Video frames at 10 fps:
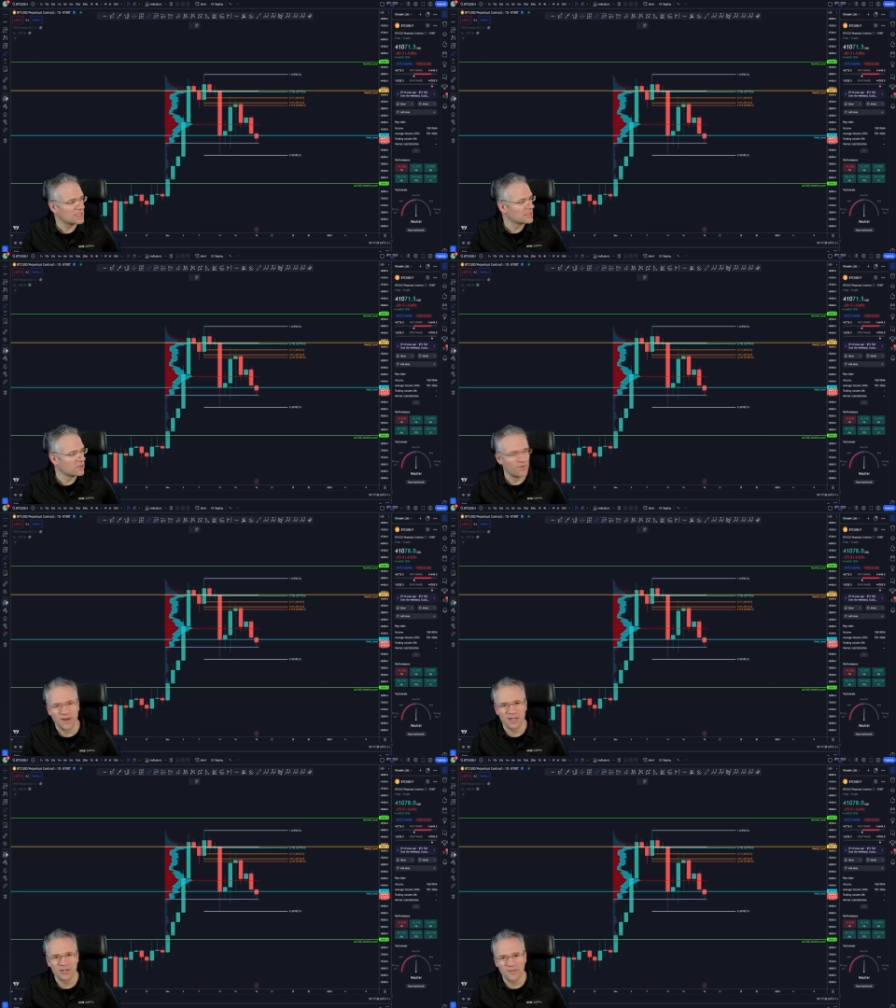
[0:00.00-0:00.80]
is no
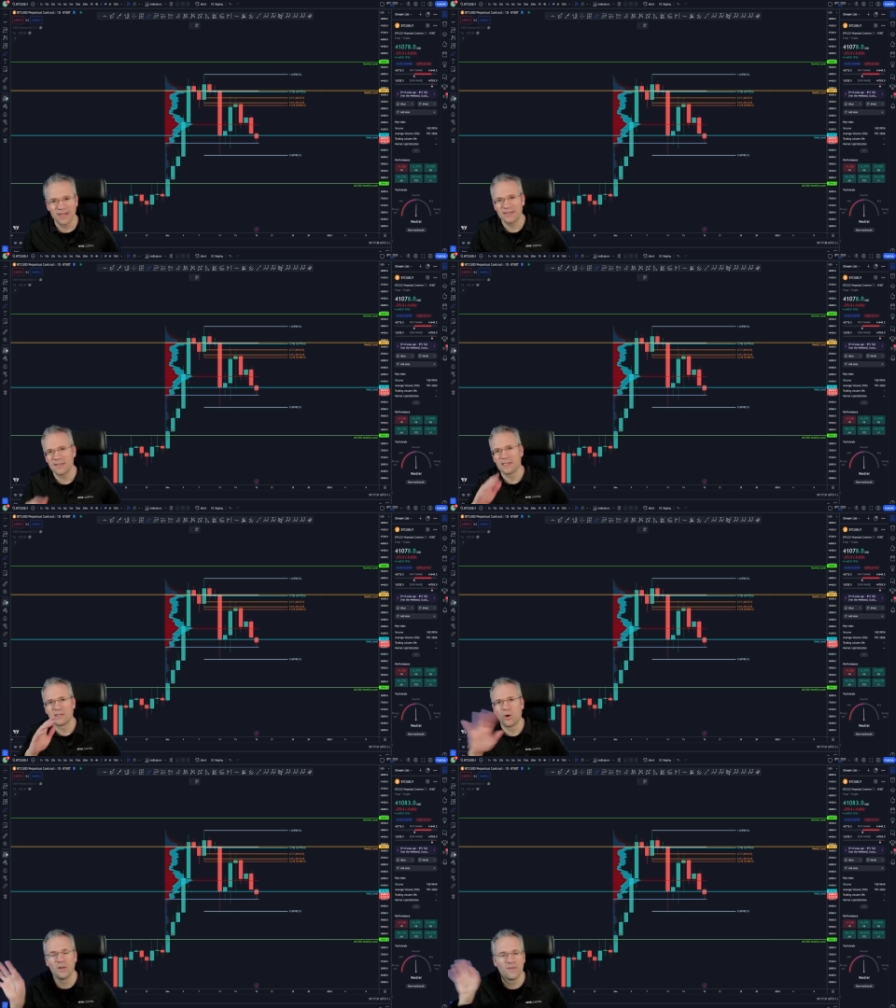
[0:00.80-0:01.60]
financial advice. This is
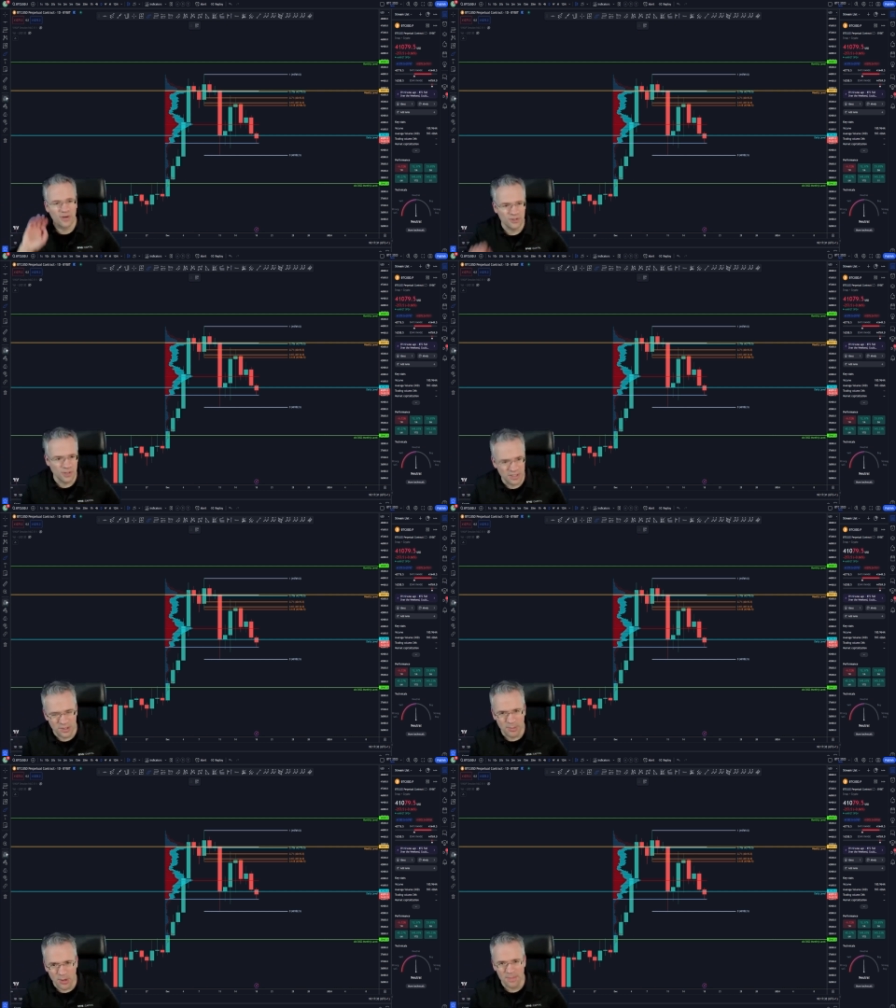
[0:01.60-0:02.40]
only for
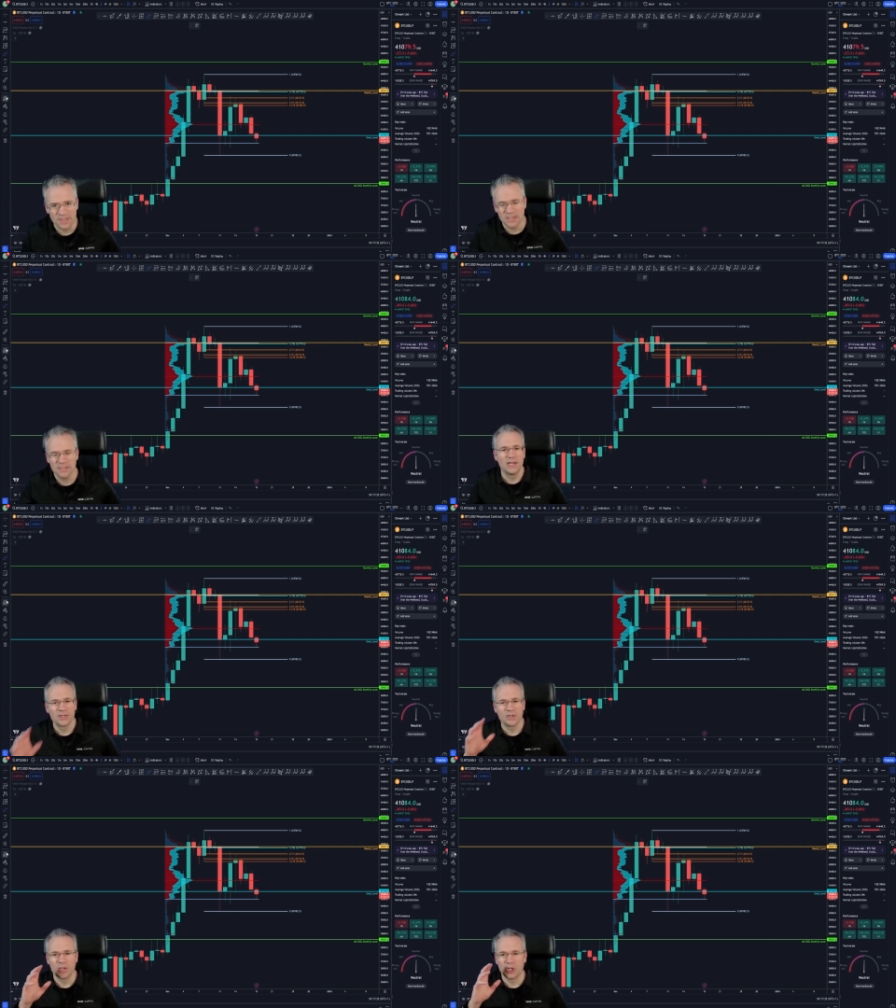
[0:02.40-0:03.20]
educational purposes
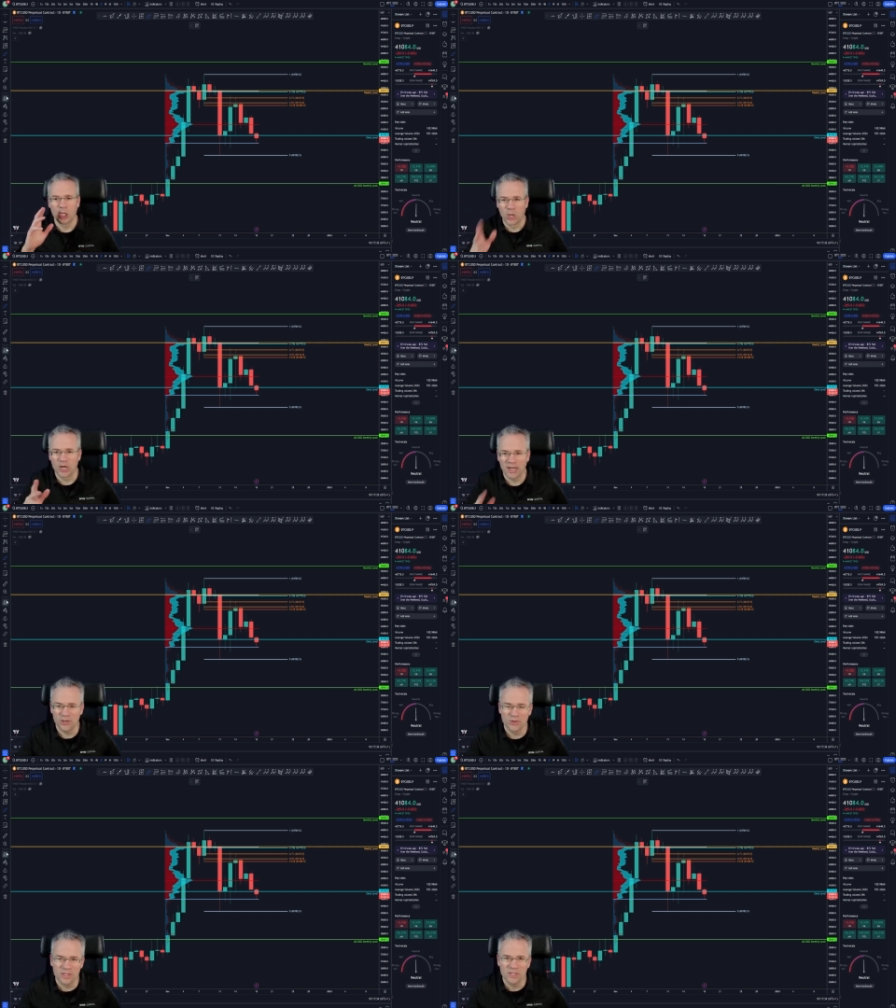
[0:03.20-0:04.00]
so that you learn how to
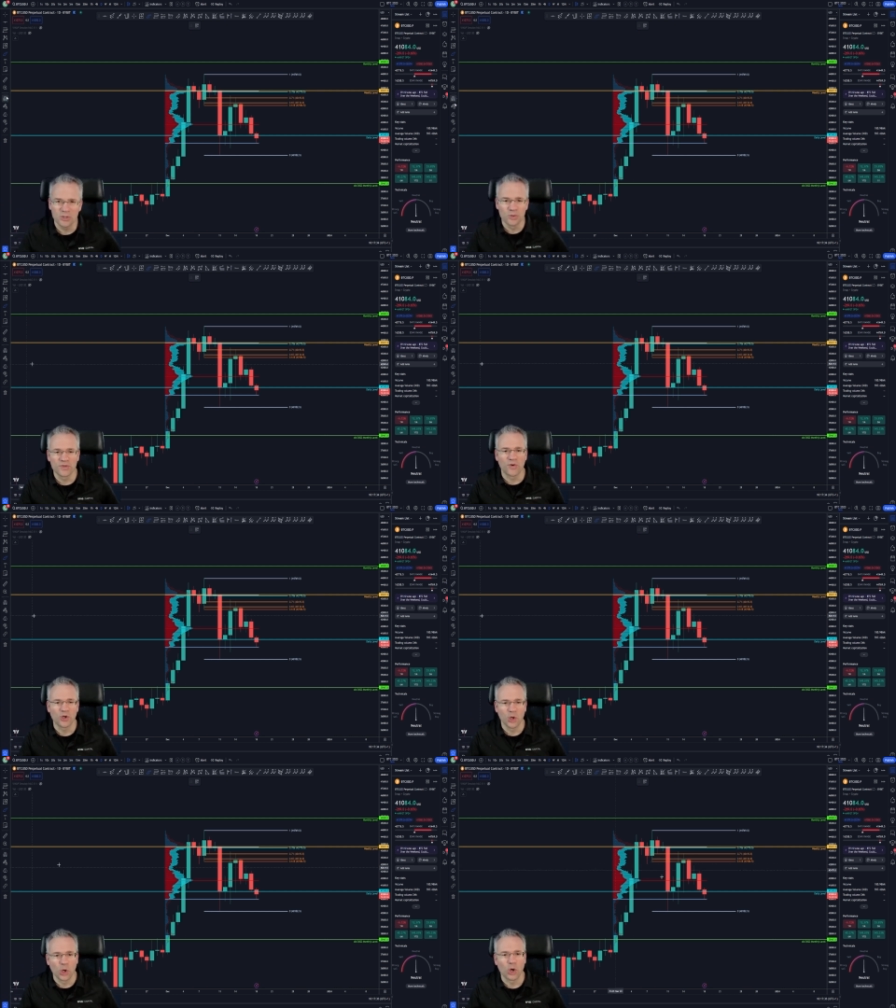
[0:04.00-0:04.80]
use these tools for
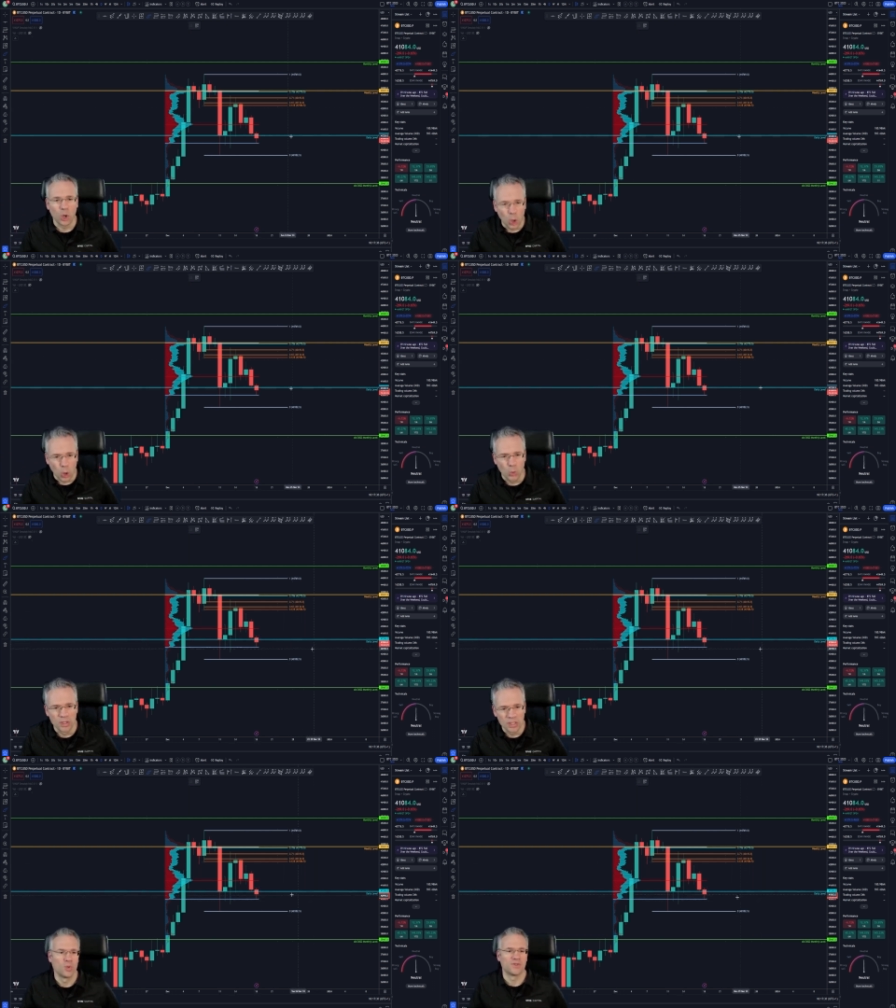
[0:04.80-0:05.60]
your
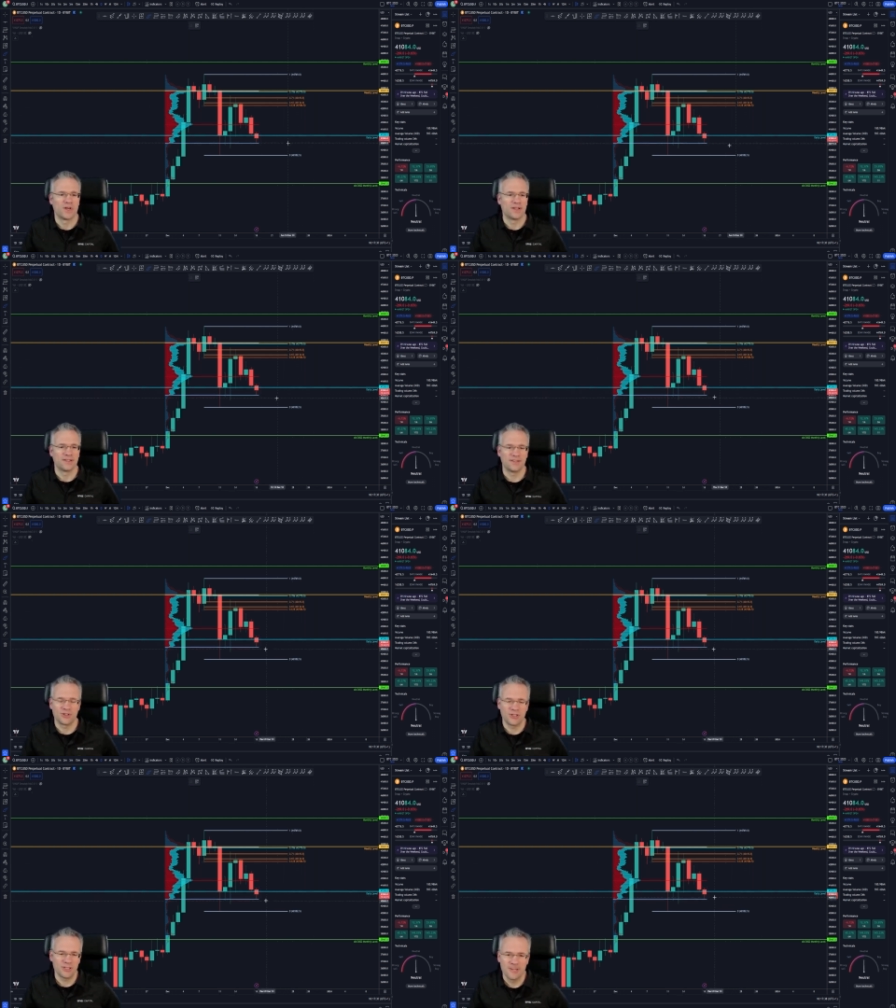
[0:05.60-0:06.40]
own trading
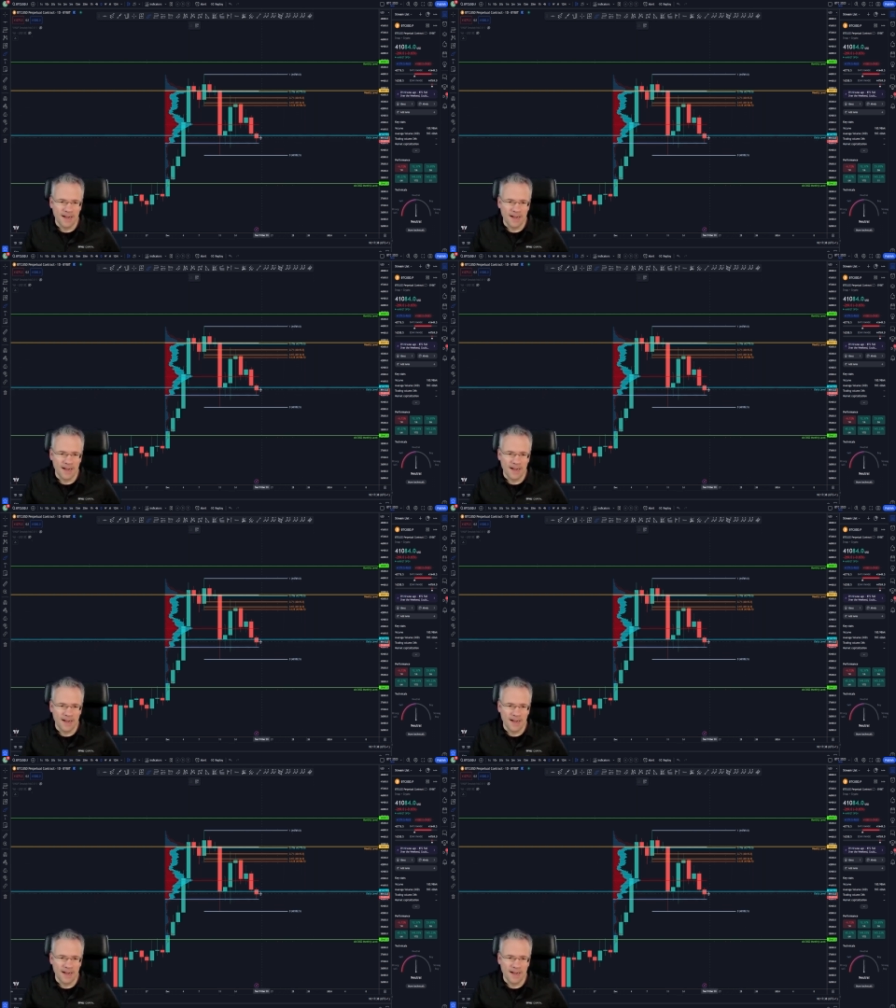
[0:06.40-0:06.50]
decisions.